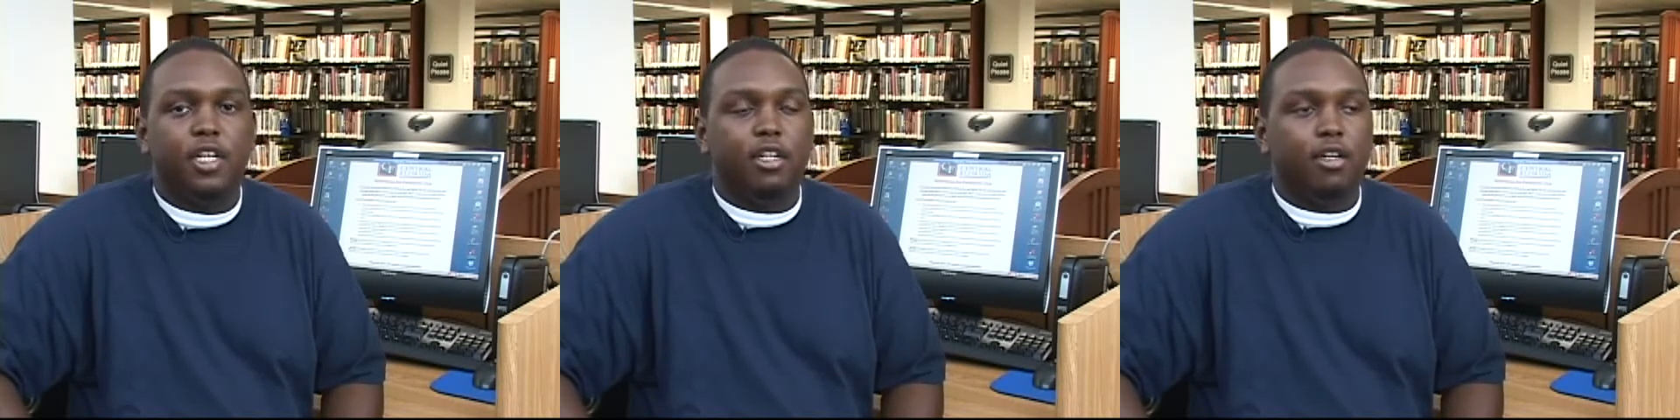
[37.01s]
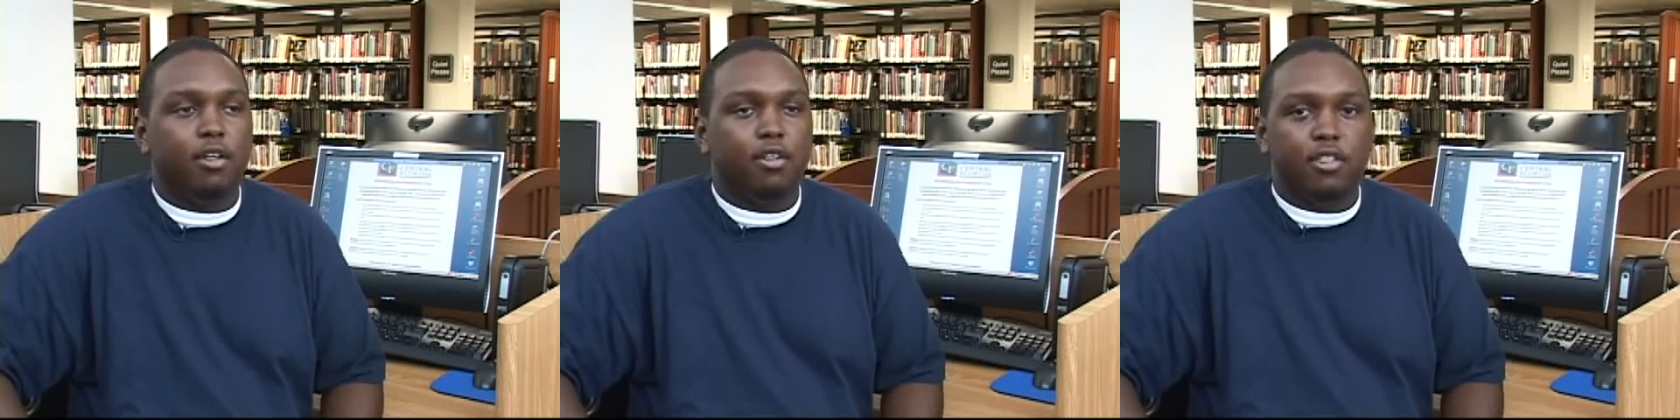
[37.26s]

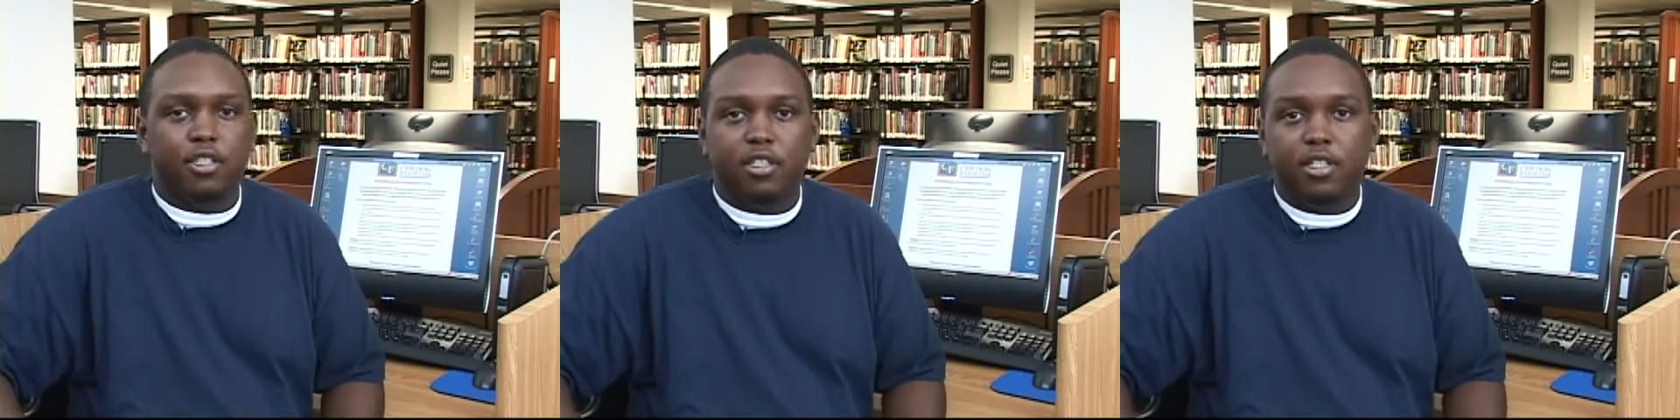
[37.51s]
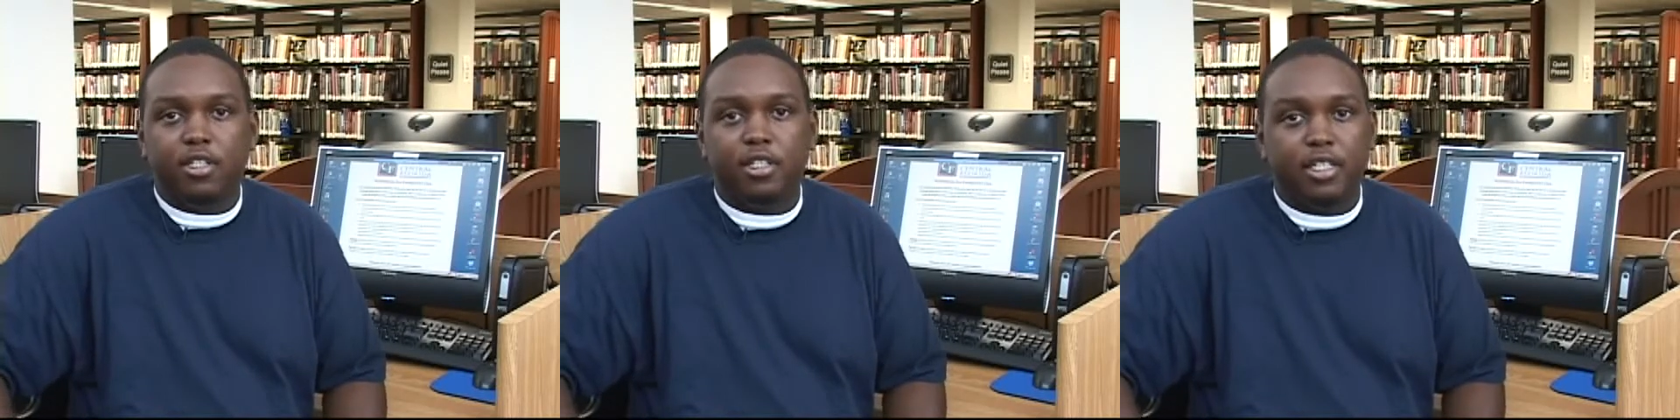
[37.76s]
and all of the
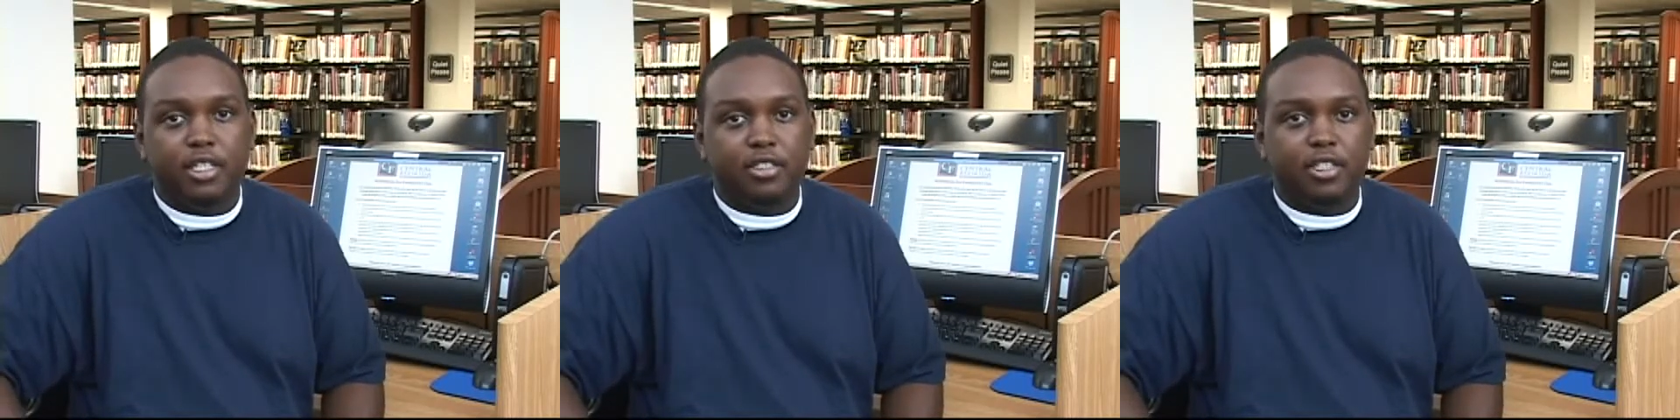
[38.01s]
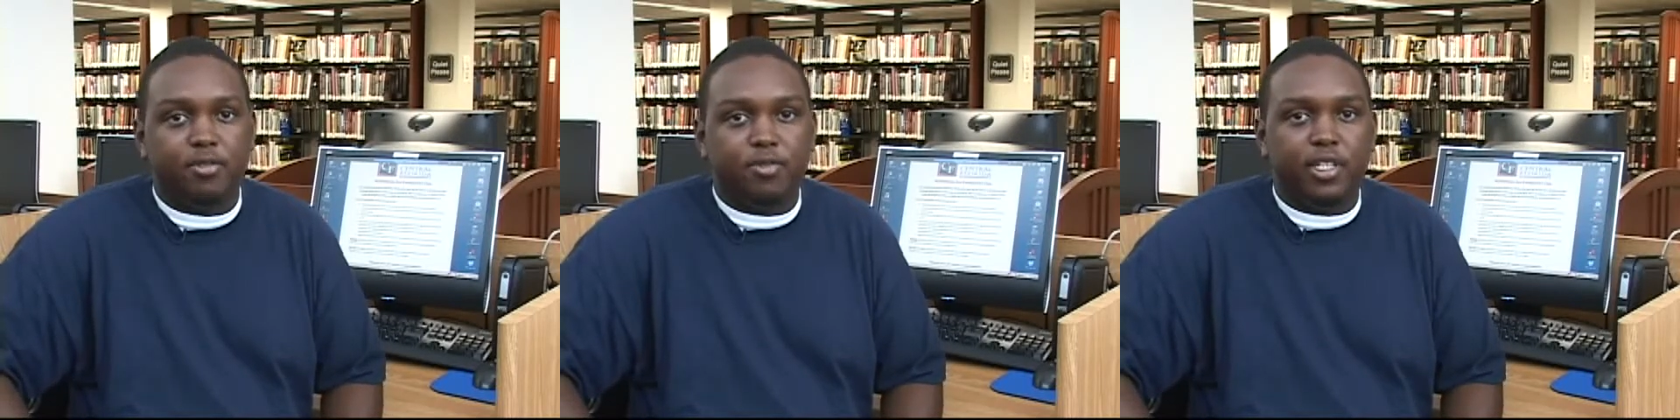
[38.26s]
good
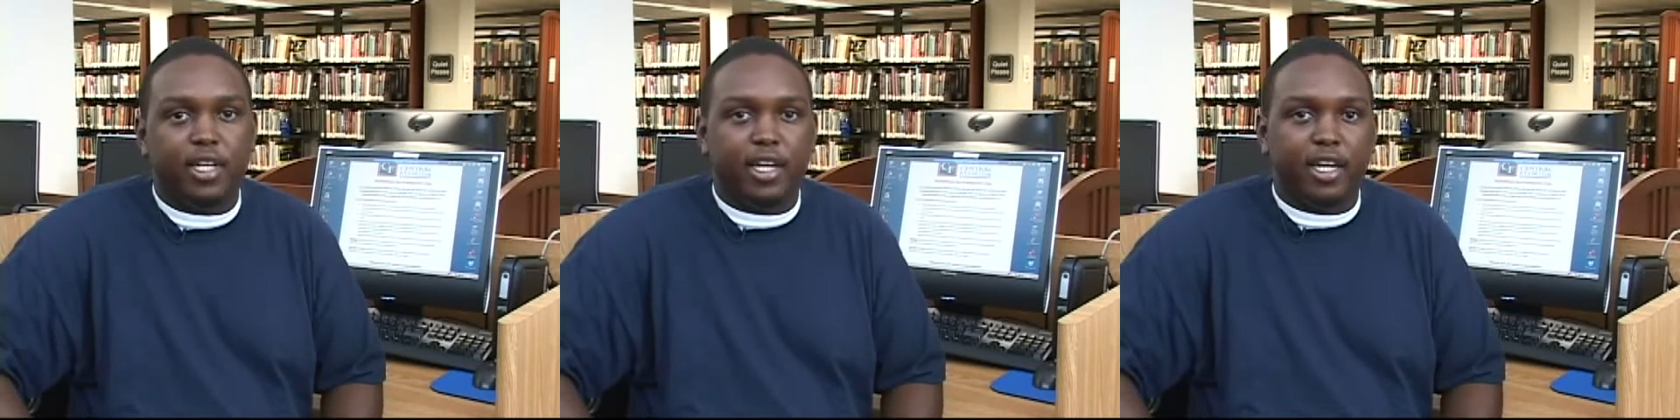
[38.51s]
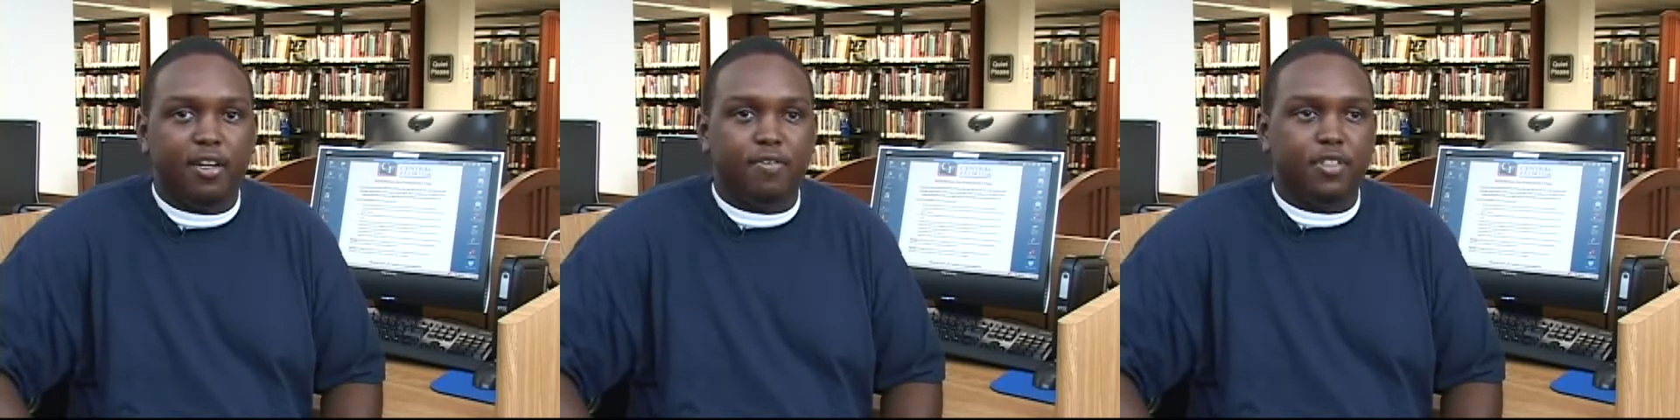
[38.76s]
things that we
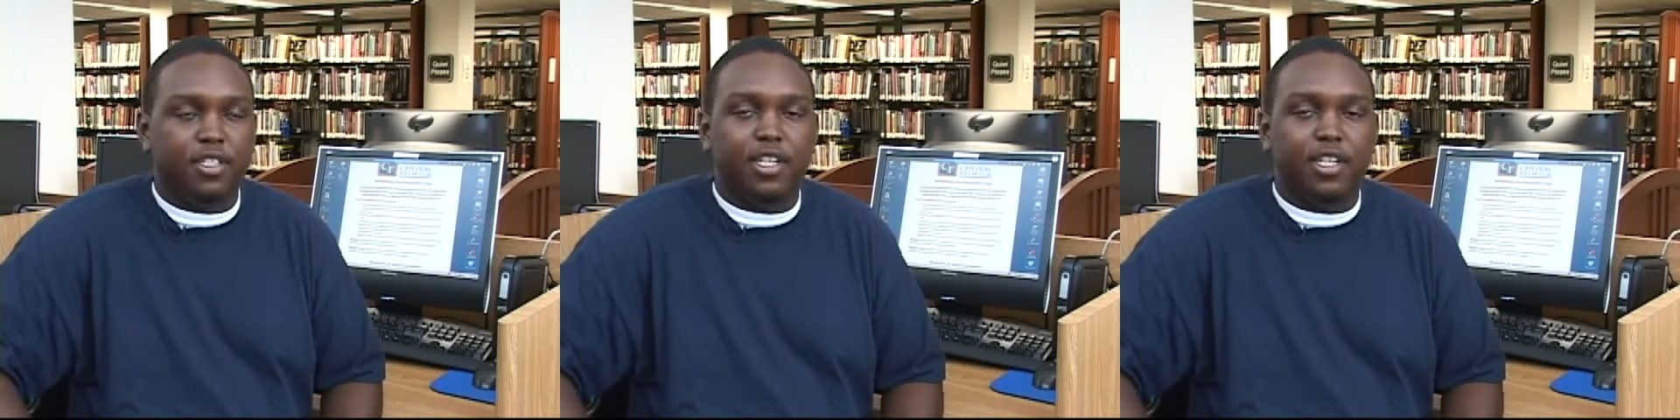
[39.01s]
have,